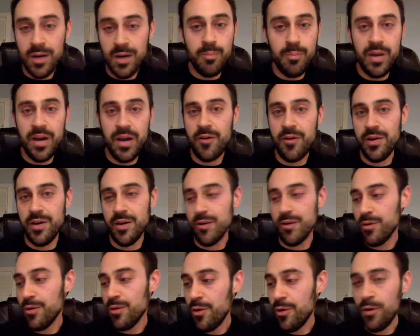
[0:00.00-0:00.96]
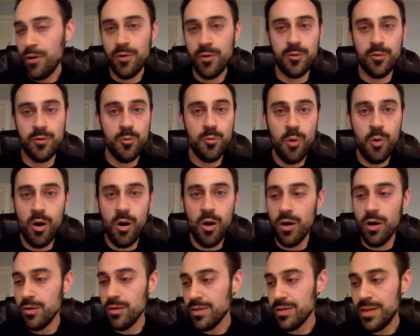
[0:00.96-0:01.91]
barrier, hurdle,
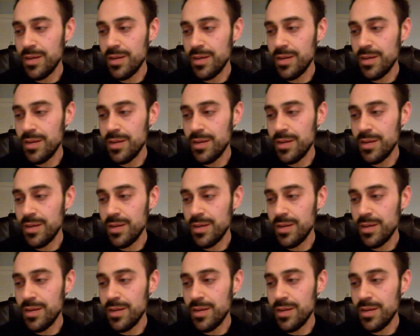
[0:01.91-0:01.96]
wall,